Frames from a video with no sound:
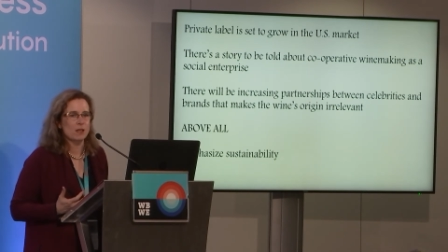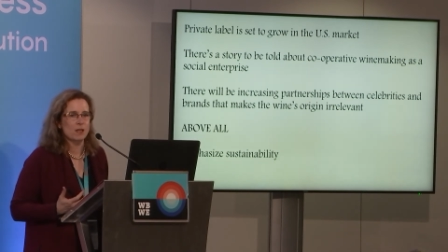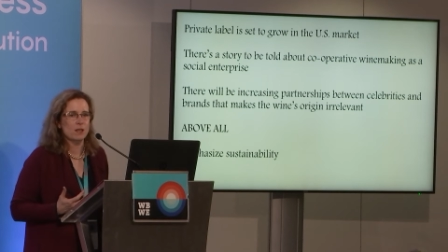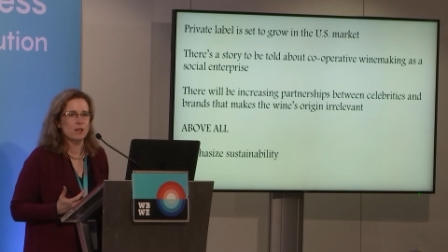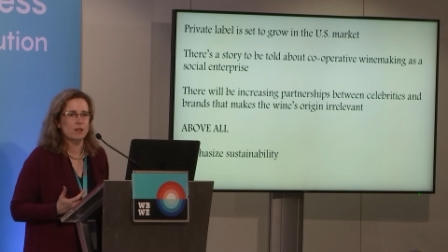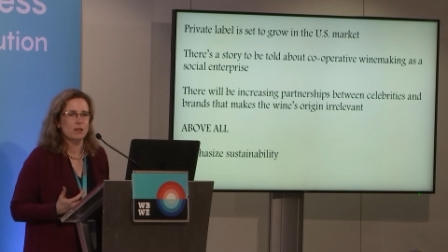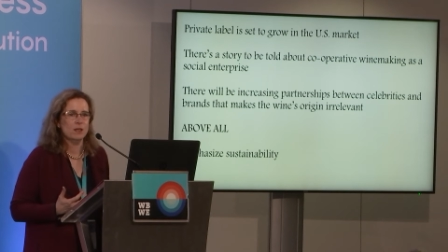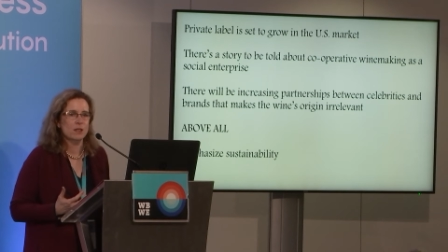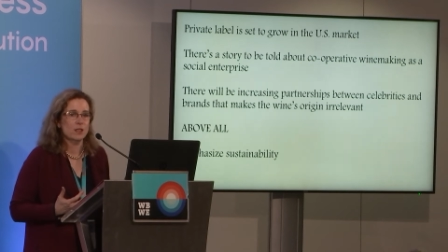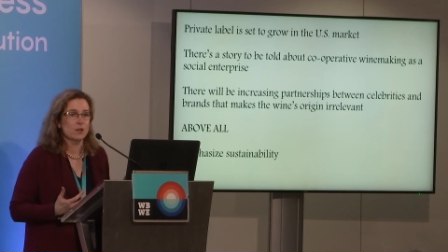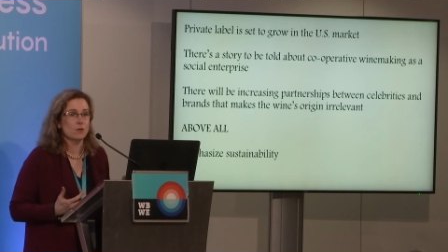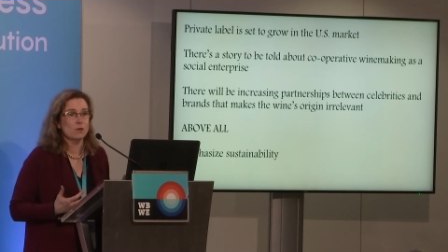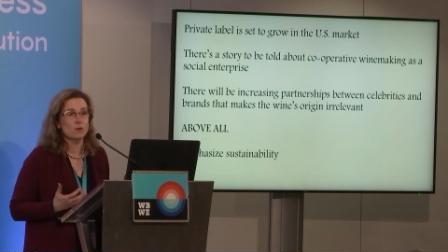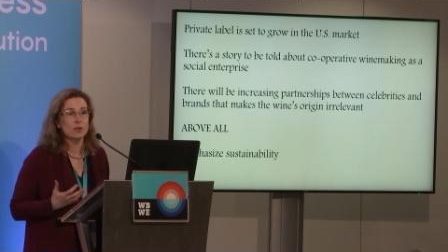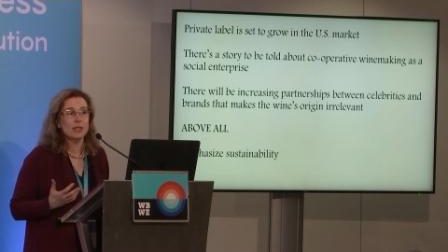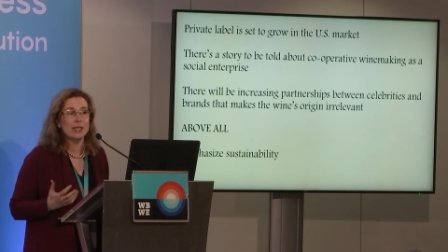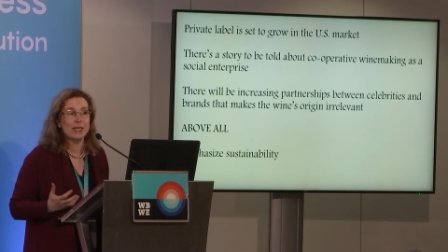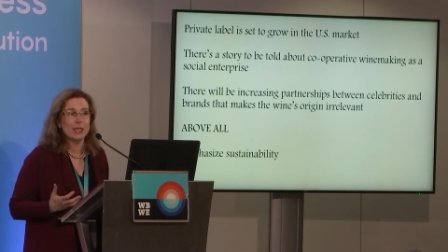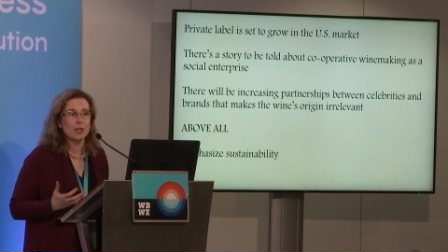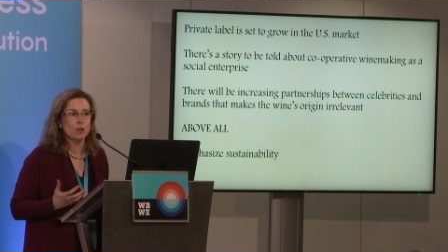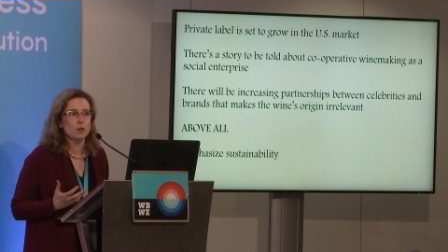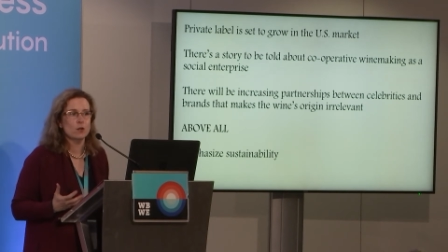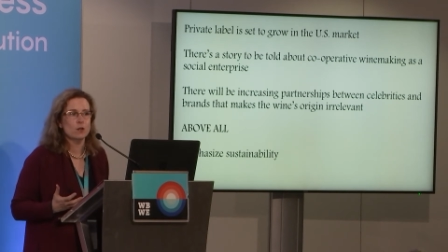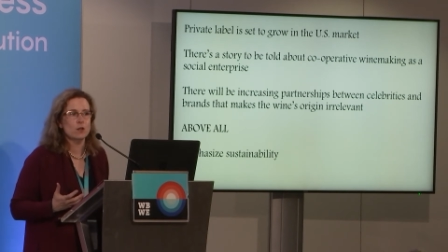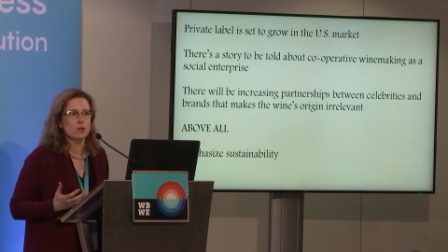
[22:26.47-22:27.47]
I think there's a
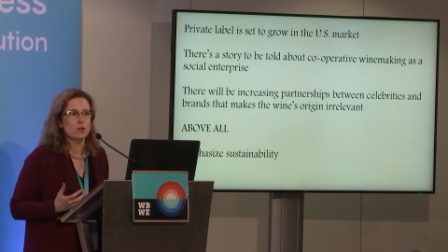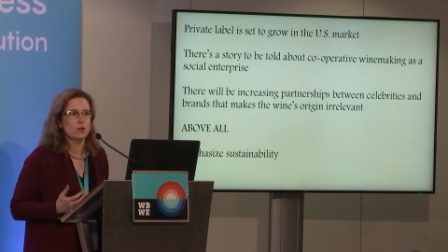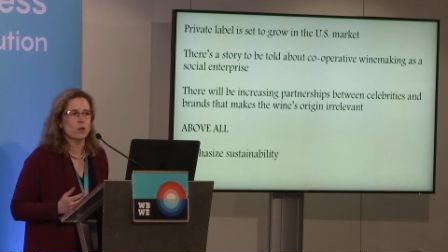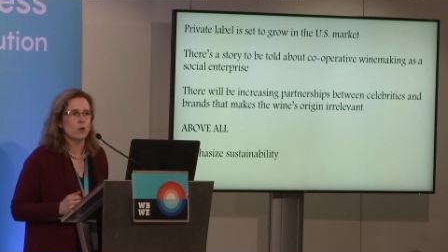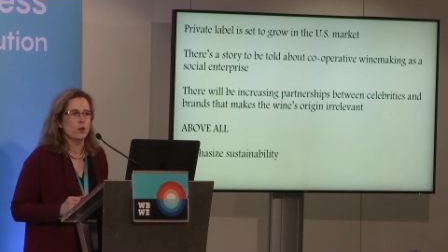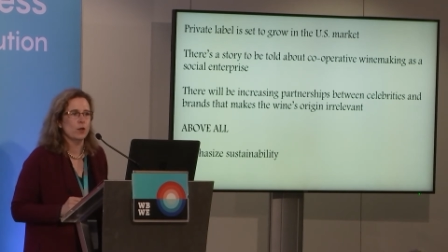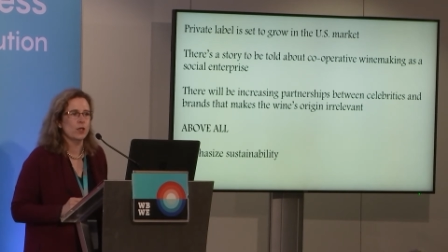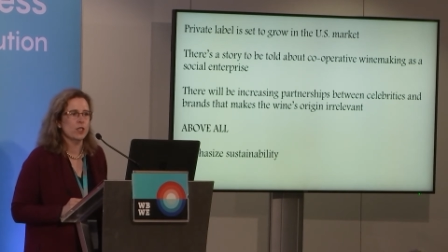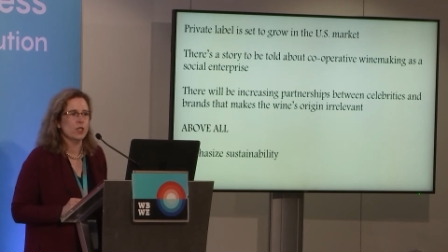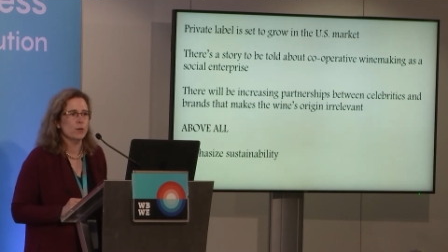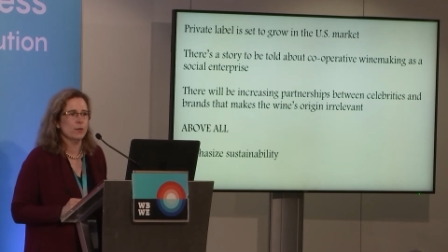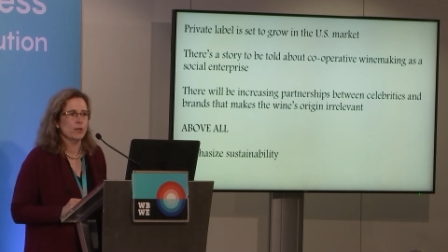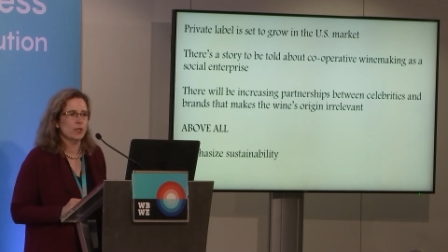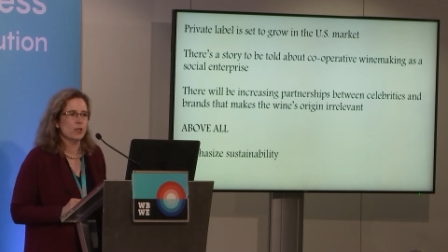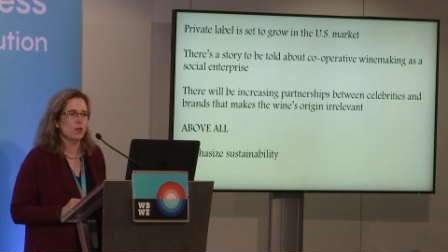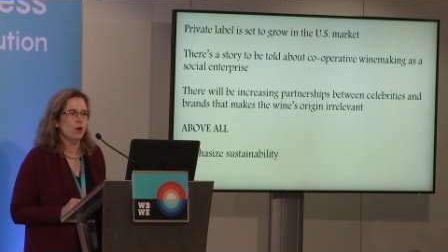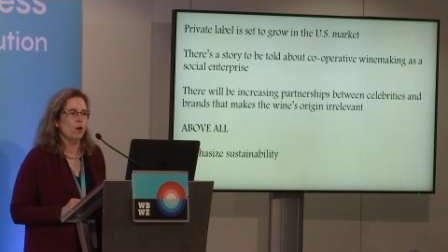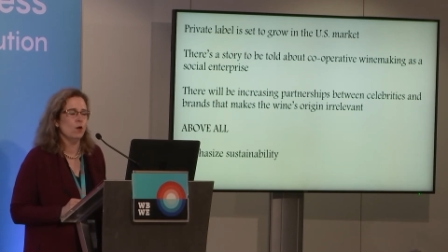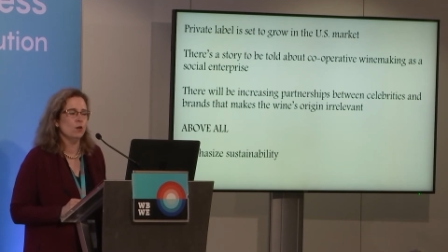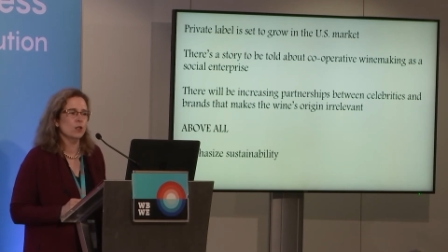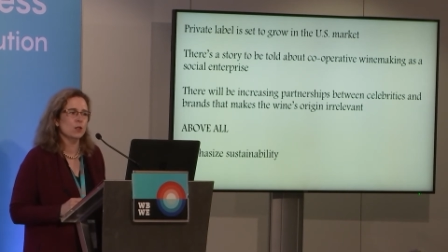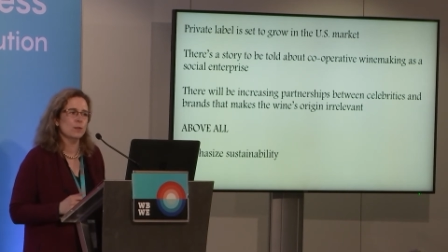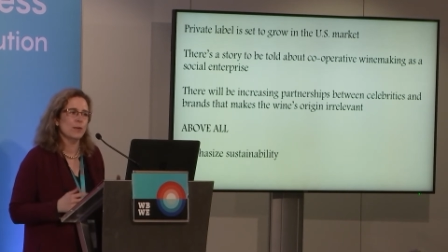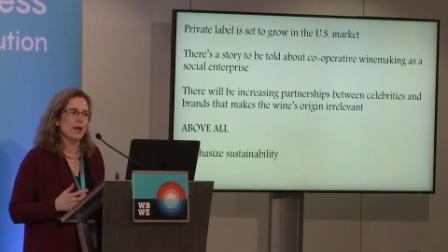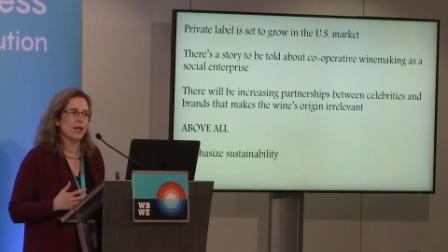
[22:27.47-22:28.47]
really good story to be
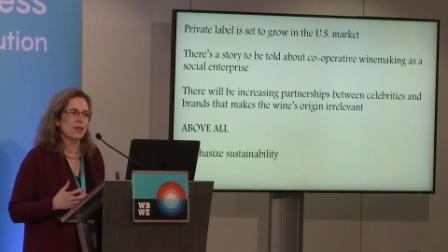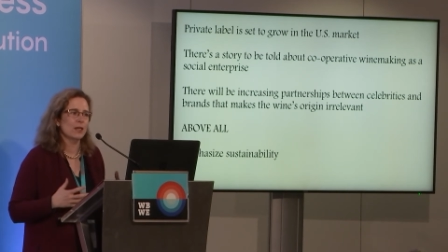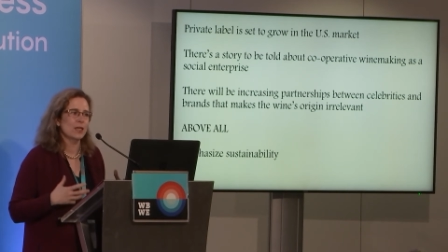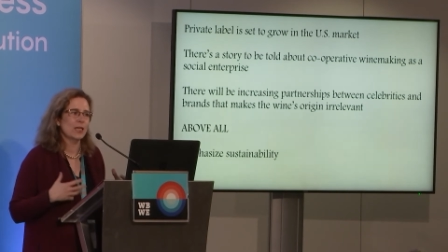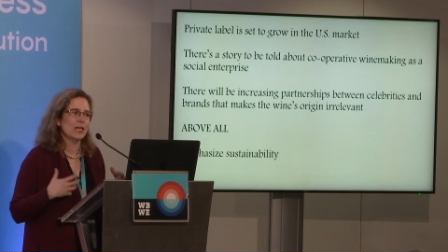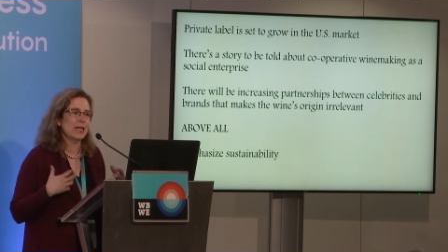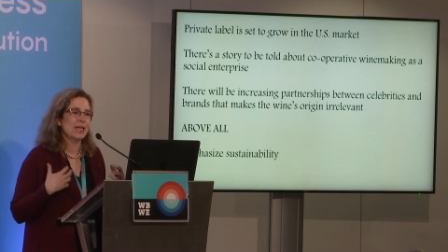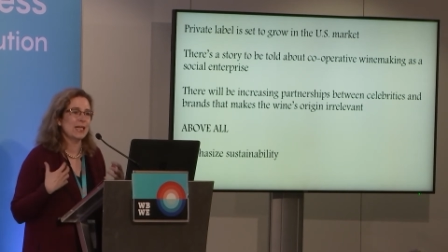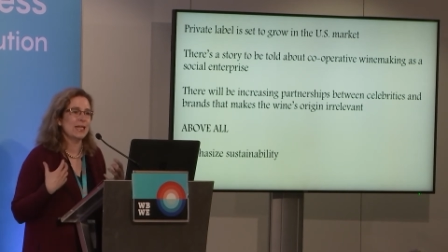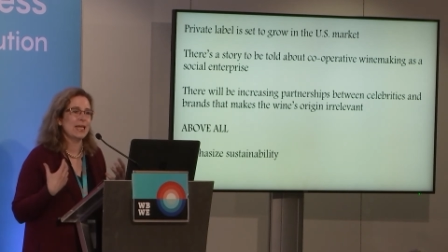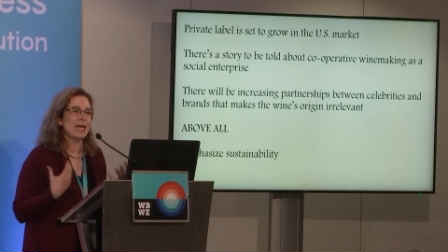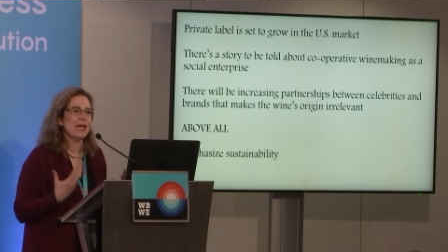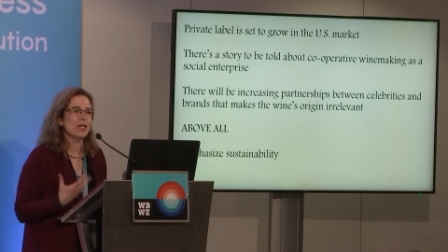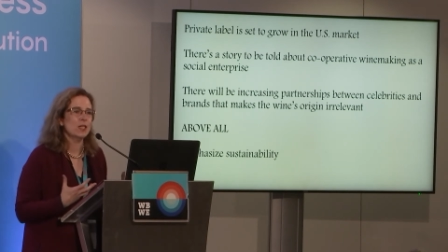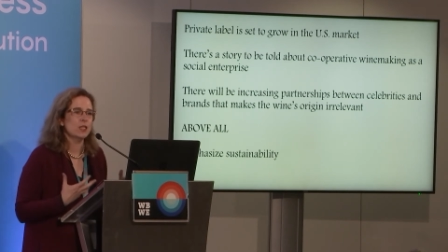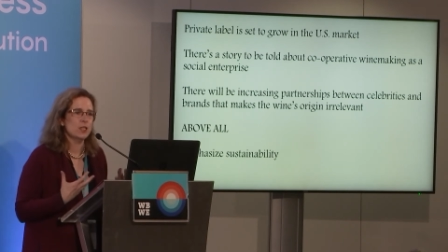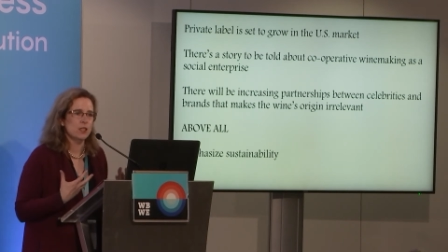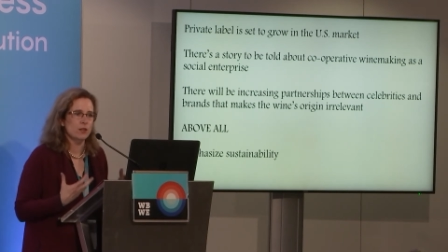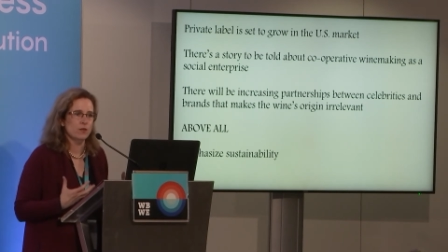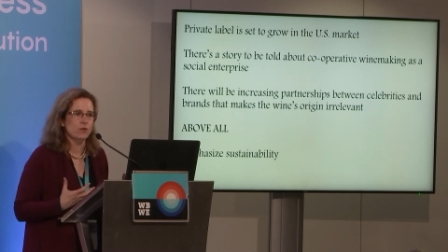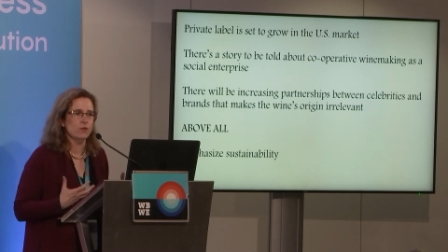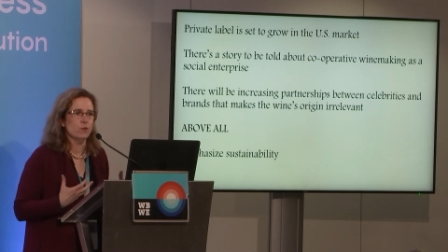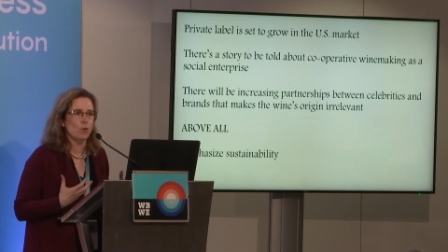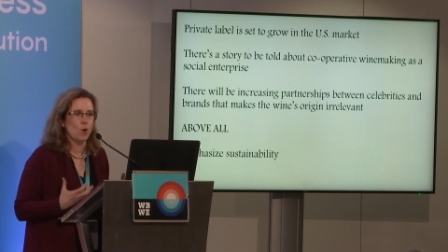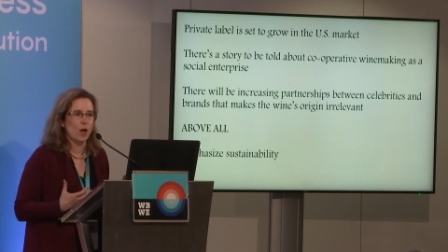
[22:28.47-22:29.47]
told about the
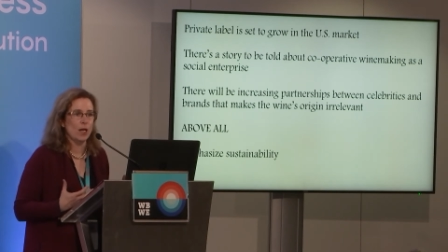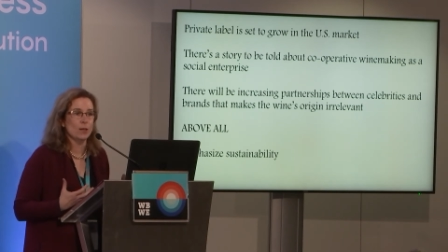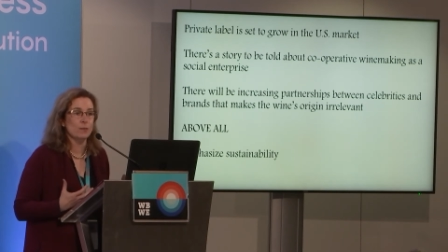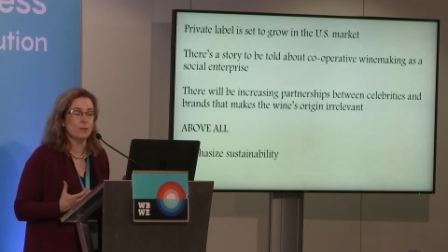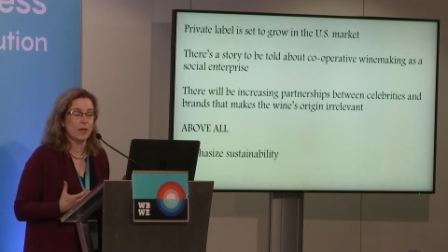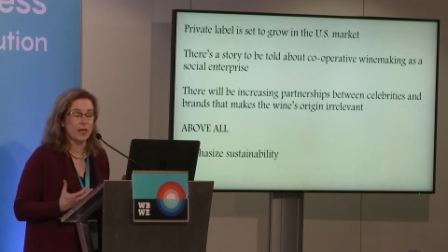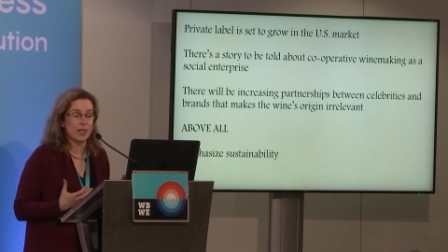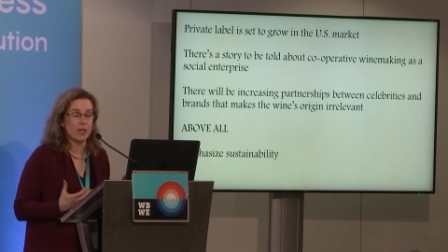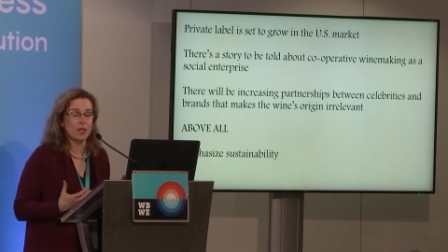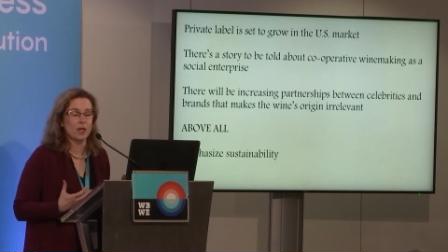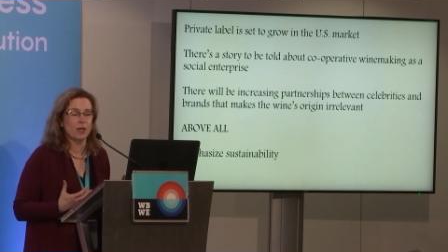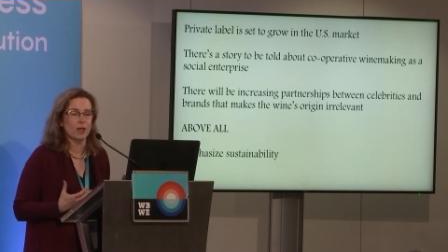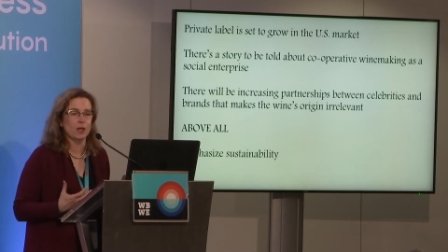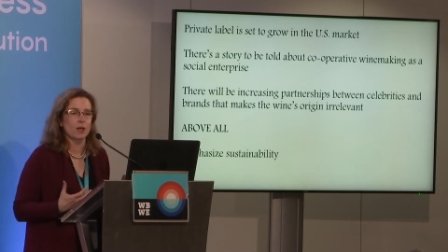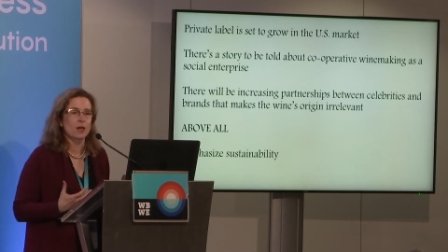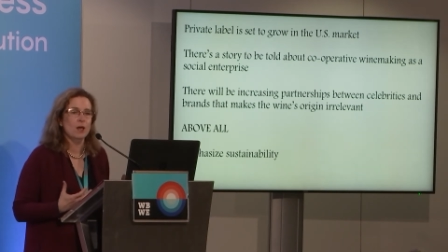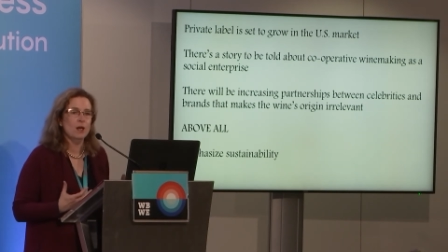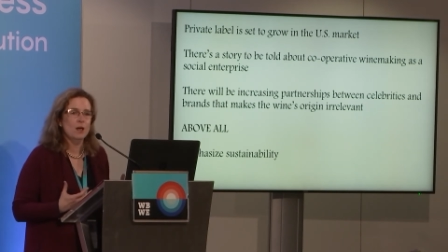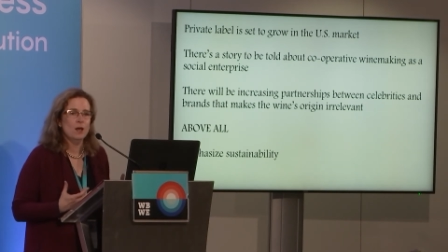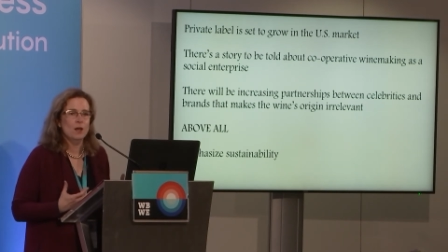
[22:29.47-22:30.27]
collective winemaking